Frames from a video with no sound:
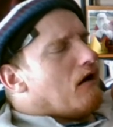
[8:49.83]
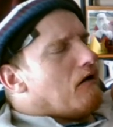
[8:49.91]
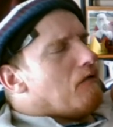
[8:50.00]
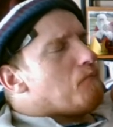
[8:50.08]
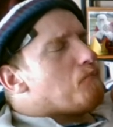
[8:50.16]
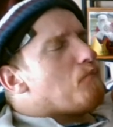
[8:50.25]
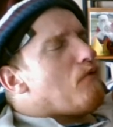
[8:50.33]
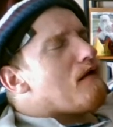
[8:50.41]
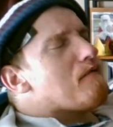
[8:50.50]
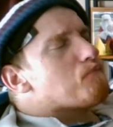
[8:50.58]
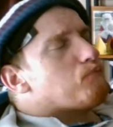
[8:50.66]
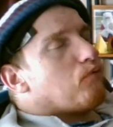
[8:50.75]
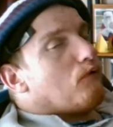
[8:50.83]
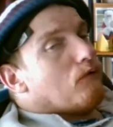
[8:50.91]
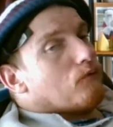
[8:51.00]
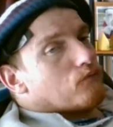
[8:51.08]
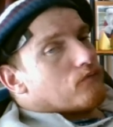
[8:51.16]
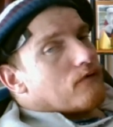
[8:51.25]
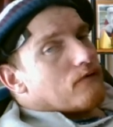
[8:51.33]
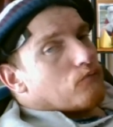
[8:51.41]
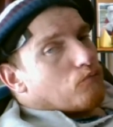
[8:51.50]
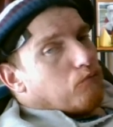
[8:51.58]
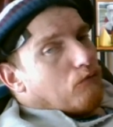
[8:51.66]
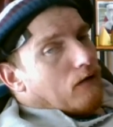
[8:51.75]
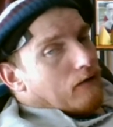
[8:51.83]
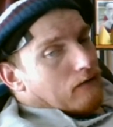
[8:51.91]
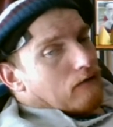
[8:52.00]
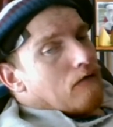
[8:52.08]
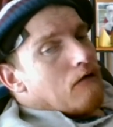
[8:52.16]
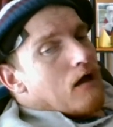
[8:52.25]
of meatballs this week